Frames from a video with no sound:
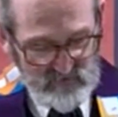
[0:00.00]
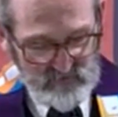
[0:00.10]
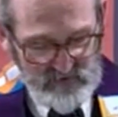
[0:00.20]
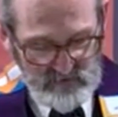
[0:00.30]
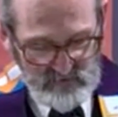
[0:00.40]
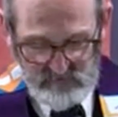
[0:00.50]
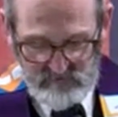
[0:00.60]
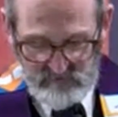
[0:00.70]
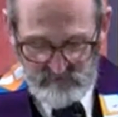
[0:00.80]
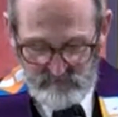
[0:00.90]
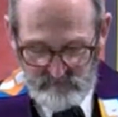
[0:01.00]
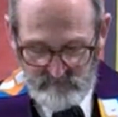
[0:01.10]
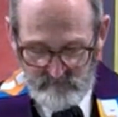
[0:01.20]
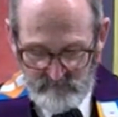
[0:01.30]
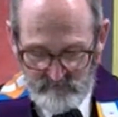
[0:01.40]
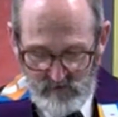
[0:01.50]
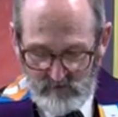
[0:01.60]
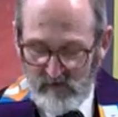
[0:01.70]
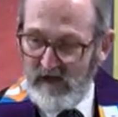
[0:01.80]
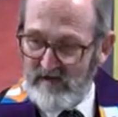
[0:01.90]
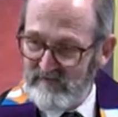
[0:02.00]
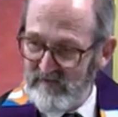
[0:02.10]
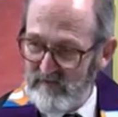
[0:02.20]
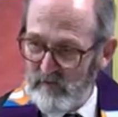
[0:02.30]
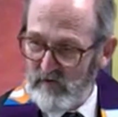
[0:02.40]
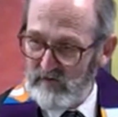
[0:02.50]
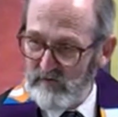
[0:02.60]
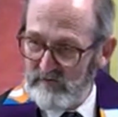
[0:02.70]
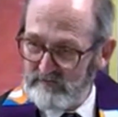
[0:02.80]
about our lives and the world.